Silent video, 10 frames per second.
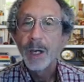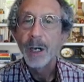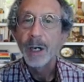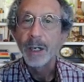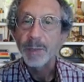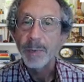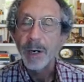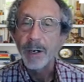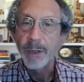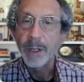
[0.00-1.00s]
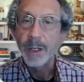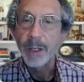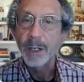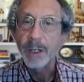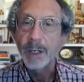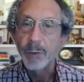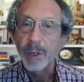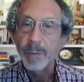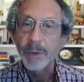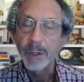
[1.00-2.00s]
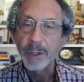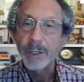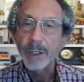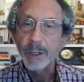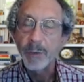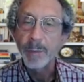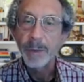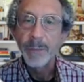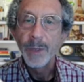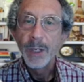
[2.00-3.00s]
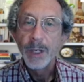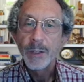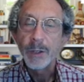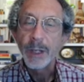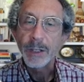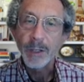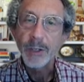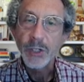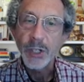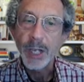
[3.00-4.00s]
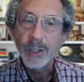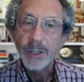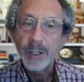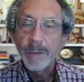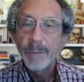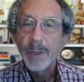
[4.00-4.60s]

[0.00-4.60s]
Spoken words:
as part of the agreement, the listing agreement. So that's all changed.